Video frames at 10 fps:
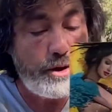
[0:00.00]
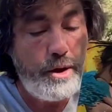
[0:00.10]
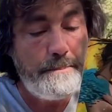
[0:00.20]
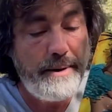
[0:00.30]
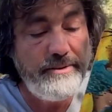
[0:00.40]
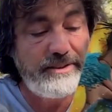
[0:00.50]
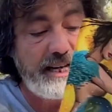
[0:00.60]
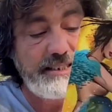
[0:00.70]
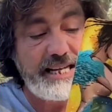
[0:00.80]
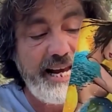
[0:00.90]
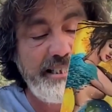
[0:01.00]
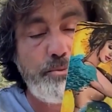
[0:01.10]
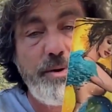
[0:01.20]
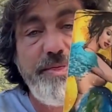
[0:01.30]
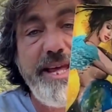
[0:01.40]
on both sense, it's
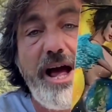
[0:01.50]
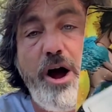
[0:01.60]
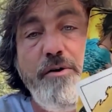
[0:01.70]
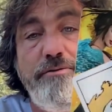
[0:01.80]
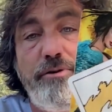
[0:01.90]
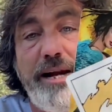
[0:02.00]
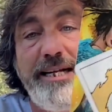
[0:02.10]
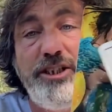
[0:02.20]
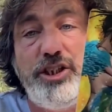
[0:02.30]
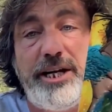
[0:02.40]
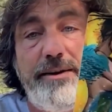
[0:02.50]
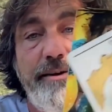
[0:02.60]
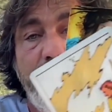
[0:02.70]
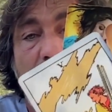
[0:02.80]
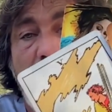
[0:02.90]
with the overall energy
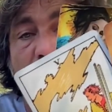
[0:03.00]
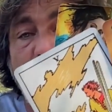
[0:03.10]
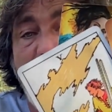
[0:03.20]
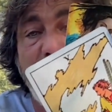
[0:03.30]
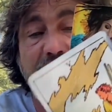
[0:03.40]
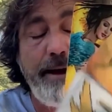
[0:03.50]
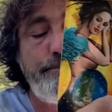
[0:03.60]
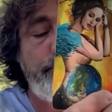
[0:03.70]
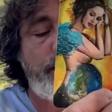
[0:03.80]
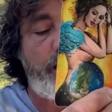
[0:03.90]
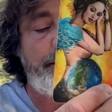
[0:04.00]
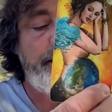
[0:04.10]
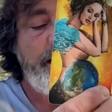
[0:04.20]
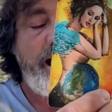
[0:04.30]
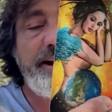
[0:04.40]
uh, you have the Emperor card.
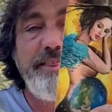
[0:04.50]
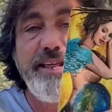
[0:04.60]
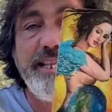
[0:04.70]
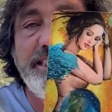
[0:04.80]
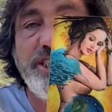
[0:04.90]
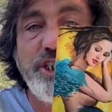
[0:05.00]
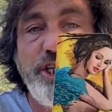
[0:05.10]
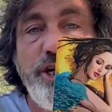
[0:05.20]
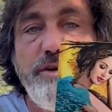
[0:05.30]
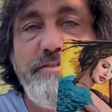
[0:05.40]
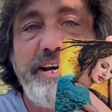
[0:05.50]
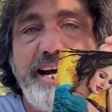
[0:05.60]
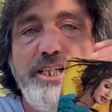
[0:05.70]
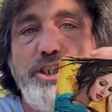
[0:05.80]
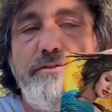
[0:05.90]
And I think this is a
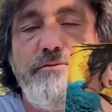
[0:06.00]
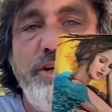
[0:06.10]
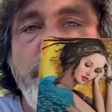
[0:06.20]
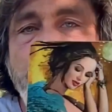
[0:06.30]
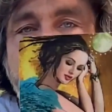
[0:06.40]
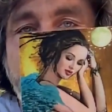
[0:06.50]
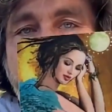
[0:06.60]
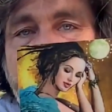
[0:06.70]
unification of you seeing